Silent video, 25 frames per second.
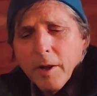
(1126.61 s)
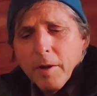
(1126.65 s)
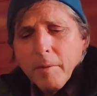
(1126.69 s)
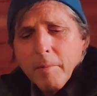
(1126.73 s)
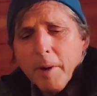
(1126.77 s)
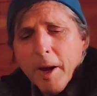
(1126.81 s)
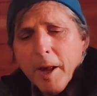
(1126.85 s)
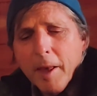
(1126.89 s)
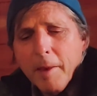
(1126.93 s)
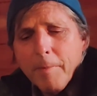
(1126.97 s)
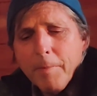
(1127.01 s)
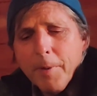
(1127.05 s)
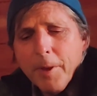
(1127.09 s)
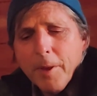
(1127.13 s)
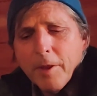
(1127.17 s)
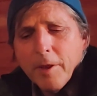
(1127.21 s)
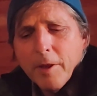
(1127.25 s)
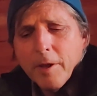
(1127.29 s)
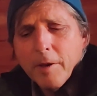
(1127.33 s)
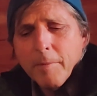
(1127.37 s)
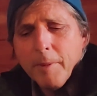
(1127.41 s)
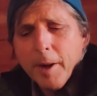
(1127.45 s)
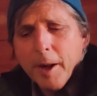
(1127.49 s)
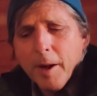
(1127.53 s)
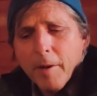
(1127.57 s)
my
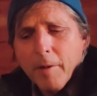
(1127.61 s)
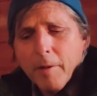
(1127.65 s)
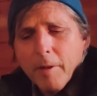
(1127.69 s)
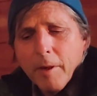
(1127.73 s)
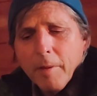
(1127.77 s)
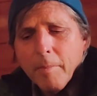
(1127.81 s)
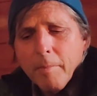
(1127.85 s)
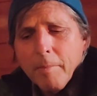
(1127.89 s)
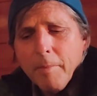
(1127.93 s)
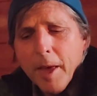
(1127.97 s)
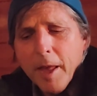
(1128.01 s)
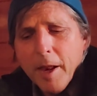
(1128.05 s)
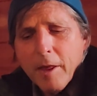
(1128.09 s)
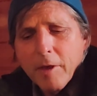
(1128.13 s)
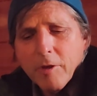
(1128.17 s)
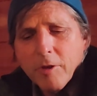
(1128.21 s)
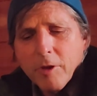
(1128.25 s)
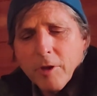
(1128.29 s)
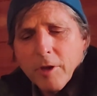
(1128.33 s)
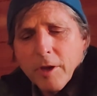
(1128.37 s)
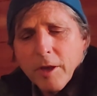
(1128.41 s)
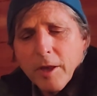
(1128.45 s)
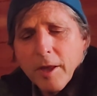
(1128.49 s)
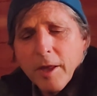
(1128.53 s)
opinion about medicine